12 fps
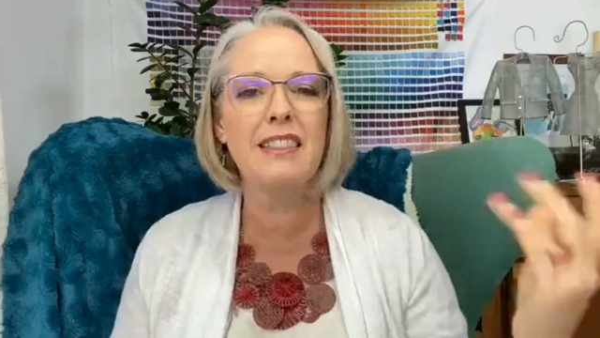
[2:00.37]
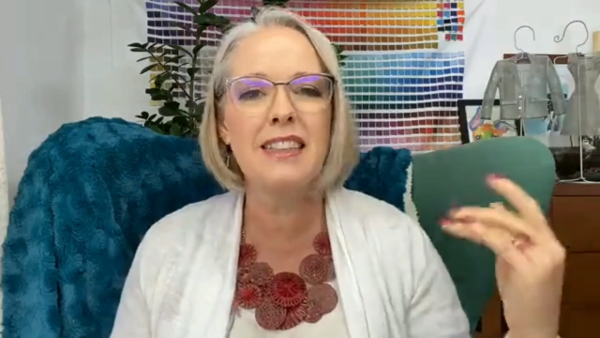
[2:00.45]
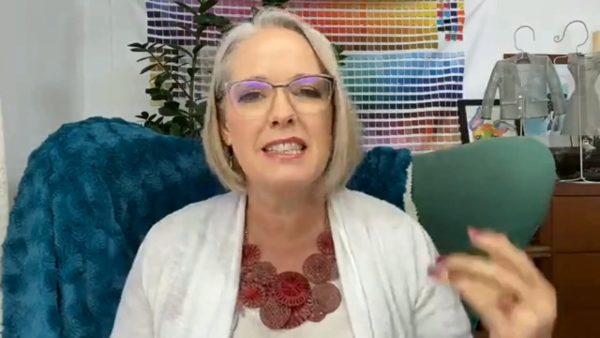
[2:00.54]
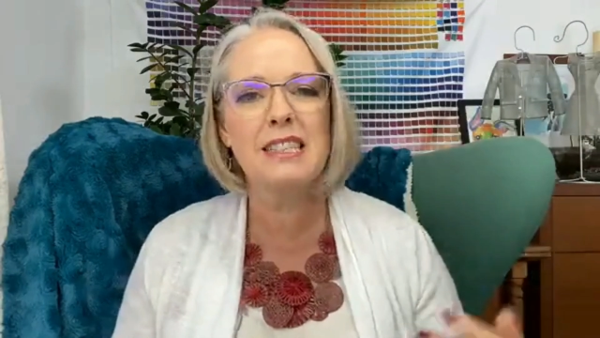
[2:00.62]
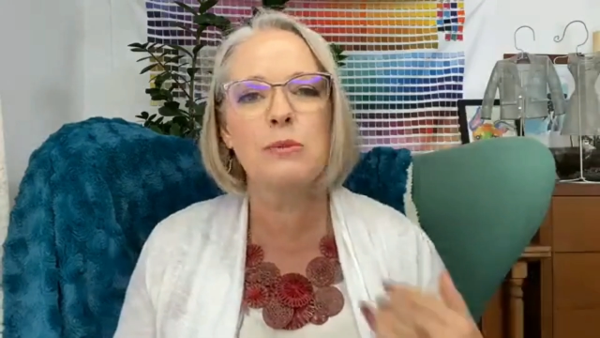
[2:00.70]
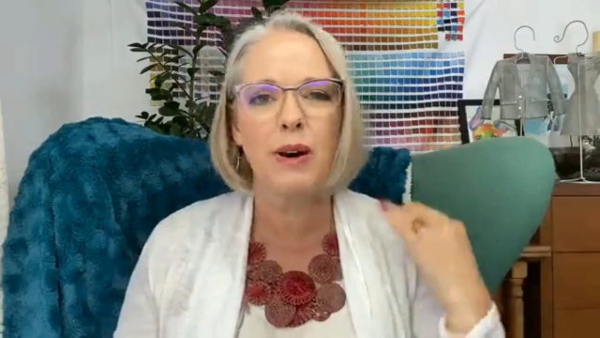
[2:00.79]
And
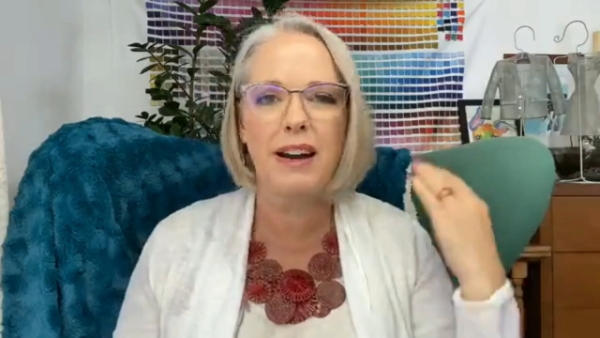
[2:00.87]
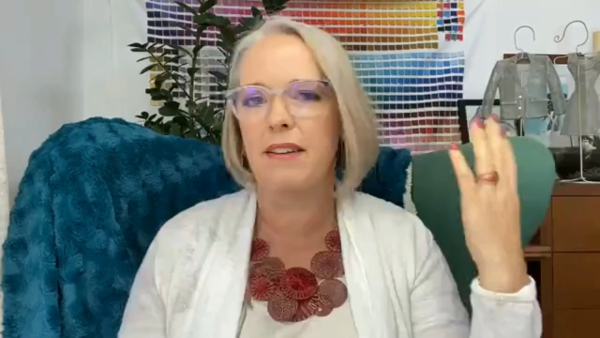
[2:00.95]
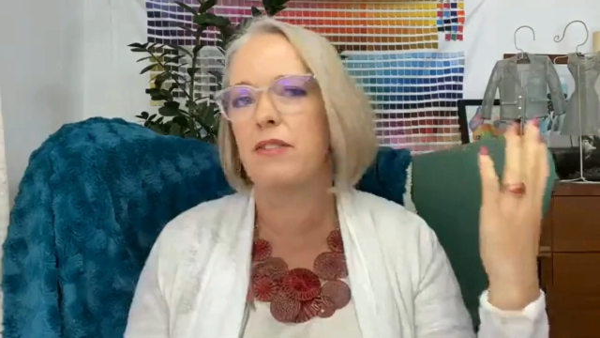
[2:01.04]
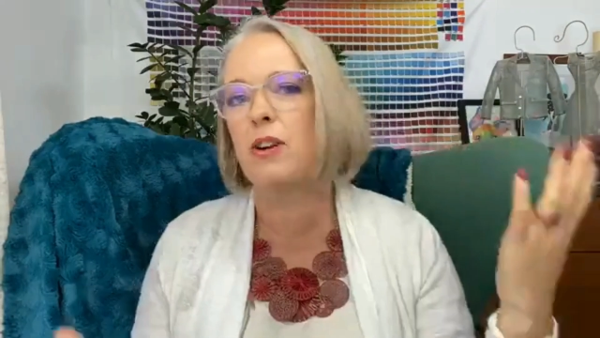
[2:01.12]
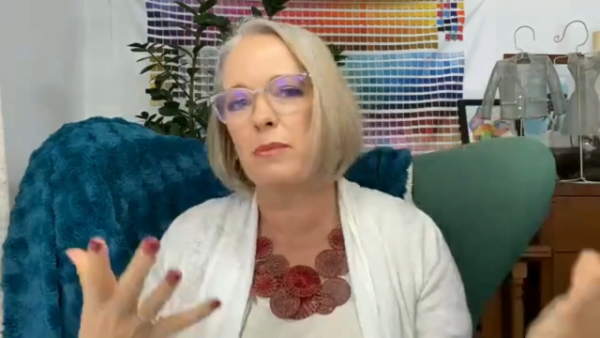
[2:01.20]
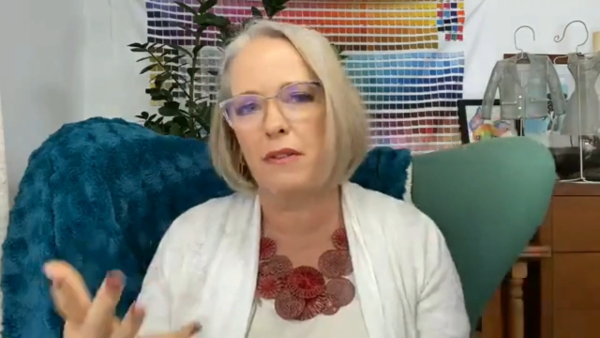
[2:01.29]
this is why
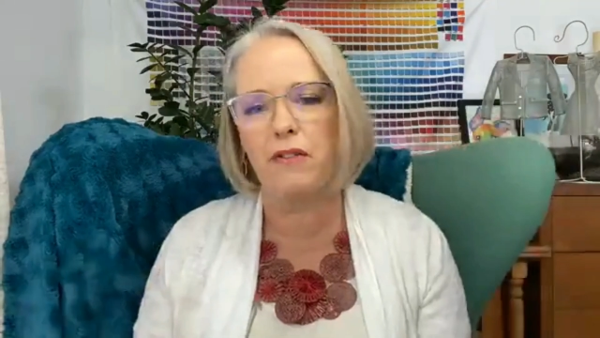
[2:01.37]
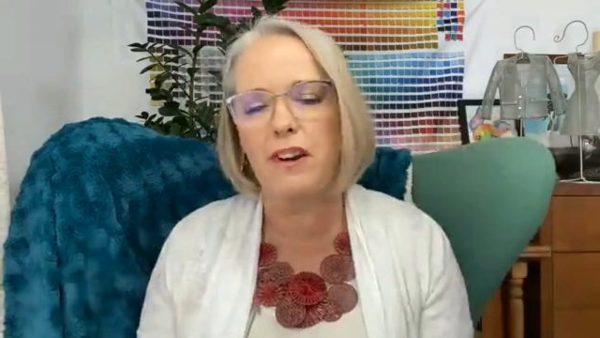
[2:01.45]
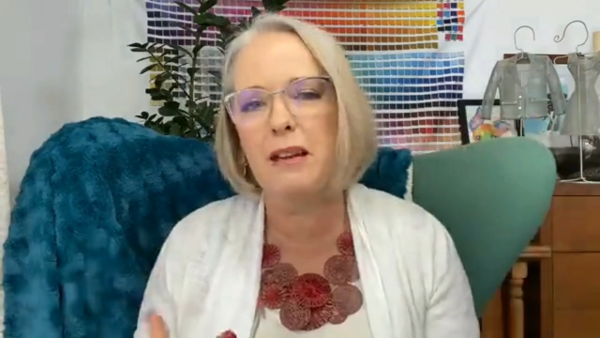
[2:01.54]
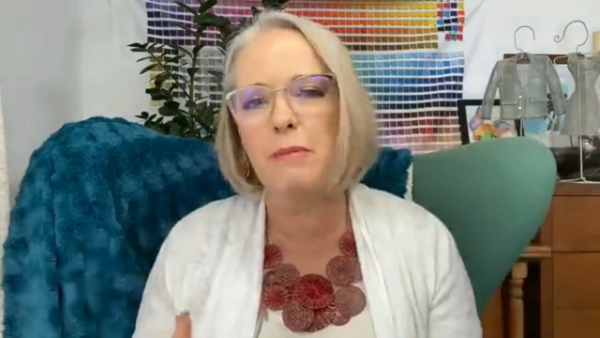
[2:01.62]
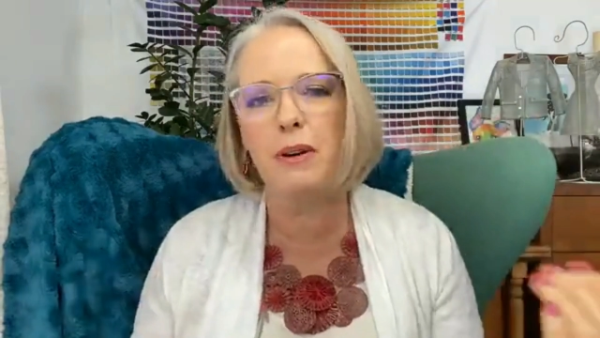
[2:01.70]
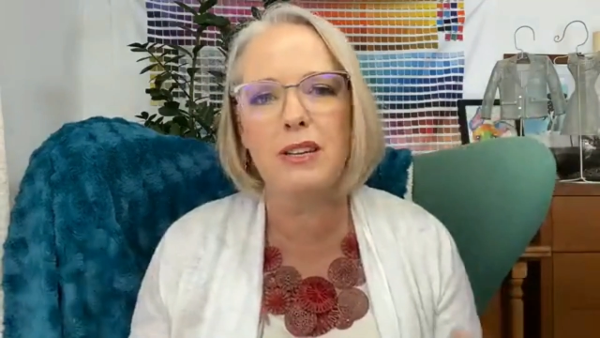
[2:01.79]
I've got my
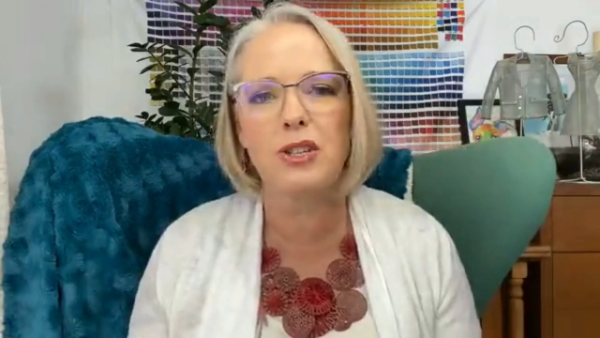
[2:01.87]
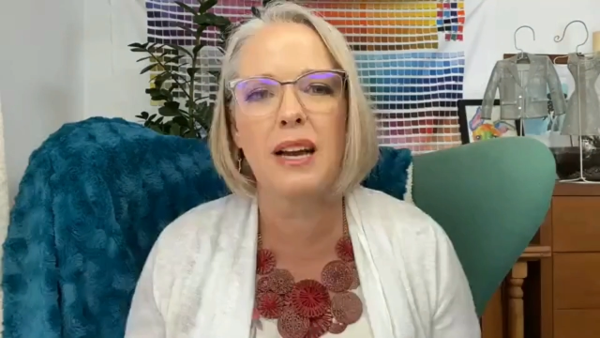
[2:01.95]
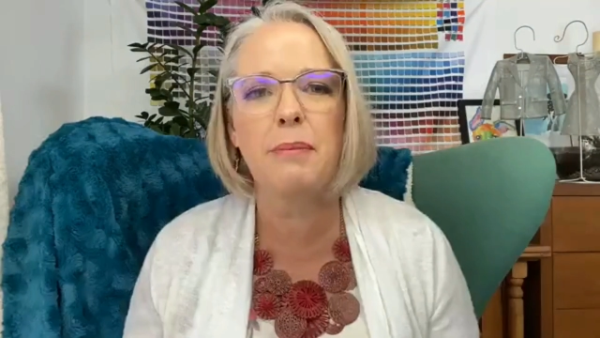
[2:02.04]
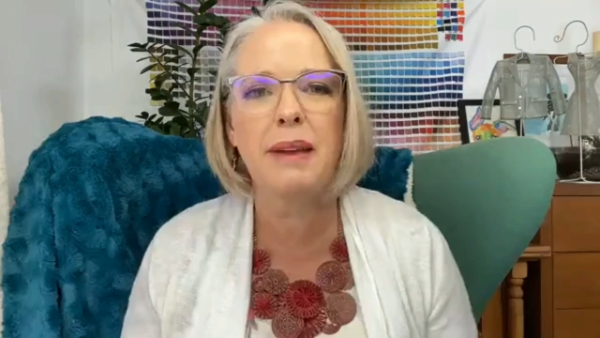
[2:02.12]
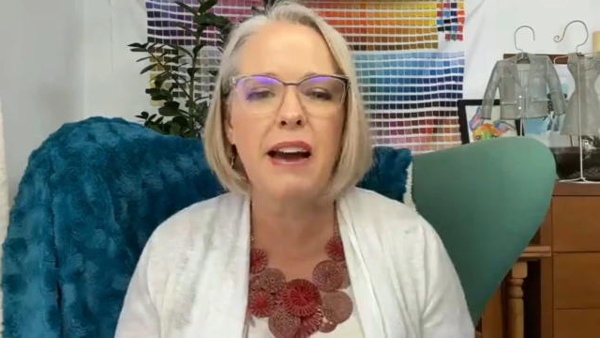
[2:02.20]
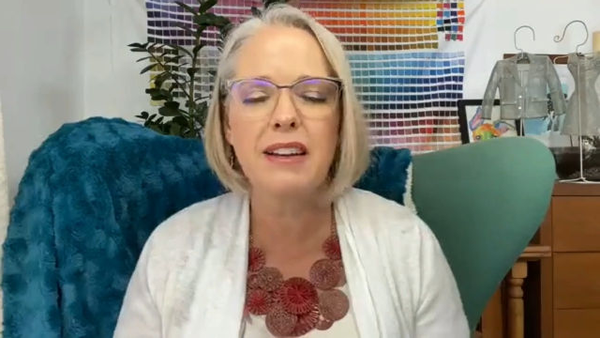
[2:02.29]
free body
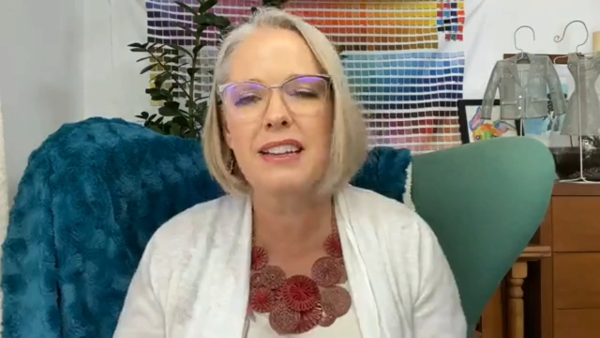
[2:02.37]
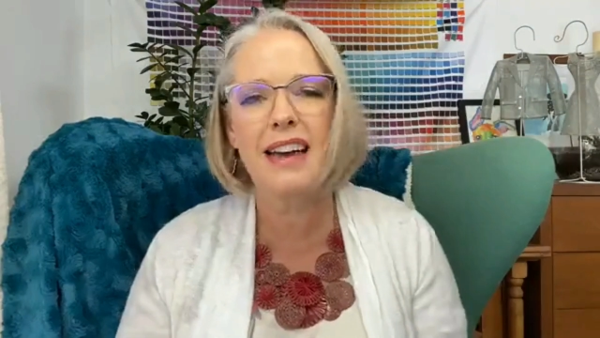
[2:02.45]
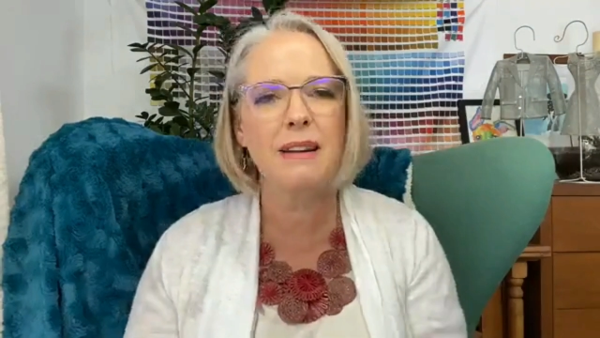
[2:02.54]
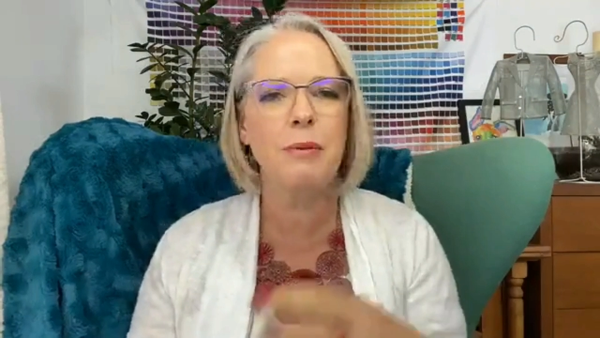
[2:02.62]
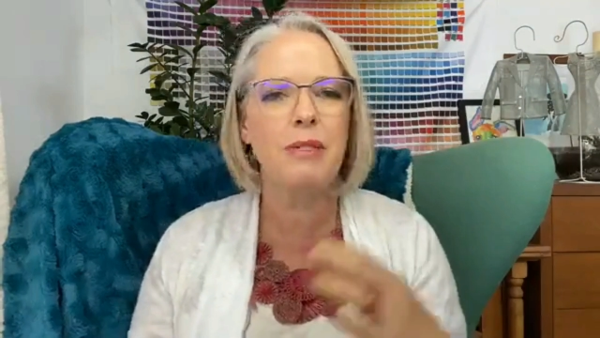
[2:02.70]
shape calculator,